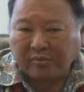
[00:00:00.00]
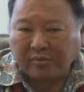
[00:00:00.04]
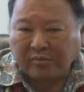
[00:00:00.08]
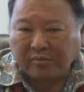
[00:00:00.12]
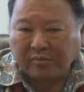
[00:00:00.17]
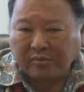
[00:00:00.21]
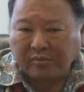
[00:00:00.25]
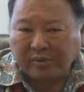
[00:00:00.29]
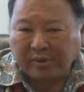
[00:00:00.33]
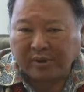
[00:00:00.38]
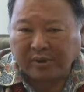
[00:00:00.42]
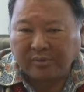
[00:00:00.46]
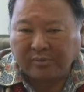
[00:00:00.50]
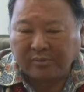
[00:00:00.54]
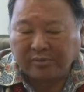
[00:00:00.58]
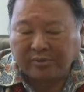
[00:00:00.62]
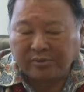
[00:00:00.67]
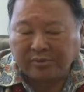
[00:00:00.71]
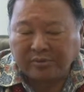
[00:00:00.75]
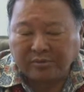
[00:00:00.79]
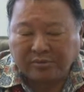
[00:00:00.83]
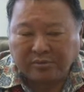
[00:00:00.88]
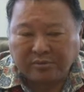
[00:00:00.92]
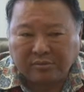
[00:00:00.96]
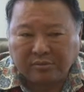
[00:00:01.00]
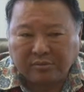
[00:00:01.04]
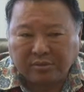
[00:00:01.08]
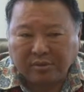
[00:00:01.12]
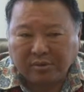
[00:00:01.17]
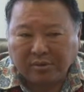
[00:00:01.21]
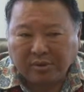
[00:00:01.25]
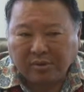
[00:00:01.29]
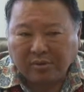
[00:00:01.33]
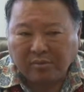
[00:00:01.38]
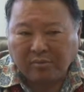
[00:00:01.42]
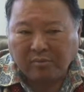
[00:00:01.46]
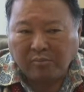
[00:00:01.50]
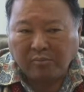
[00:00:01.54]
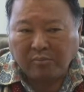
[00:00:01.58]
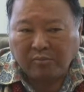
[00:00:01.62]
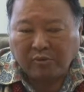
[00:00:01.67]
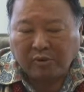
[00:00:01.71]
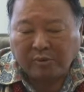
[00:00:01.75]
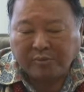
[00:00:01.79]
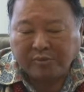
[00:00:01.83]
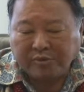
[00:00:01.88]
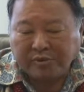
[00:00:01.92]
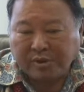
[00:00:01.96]
will be able to
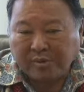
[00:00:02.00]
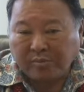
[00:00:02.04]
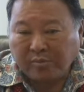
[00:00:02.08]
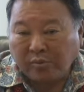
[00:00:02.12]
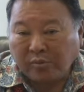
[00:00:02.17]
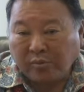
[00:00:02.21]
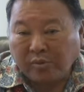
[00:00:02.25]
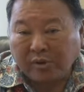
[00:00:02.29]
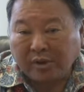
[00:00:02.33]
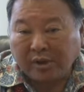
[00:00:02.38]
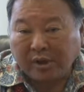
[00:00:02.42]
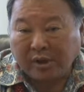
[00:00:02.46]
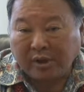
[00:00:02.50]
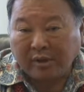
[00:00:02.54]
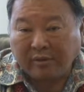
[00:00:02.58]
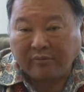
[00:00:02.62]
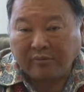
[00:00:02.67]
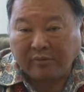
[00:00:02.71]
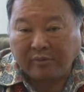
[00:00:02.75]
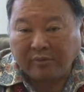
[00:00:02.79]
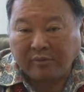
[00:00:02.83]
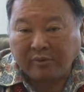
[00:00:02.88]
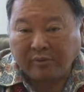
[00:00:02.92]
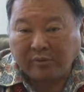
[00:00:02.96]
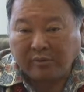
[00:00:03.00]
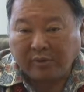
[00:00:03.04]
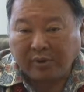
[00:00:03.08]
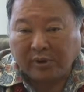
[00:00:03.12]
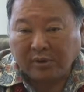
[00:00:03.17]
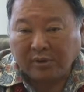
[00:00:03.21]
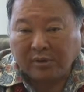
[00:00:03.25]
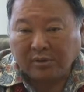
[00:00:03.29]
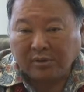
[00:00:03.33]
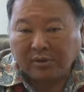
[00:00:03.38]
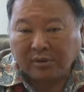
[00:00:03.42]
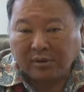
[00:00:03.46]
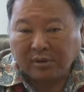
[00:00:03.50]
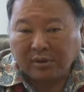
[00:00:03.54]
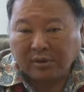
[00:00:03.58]
represent Molokai very well,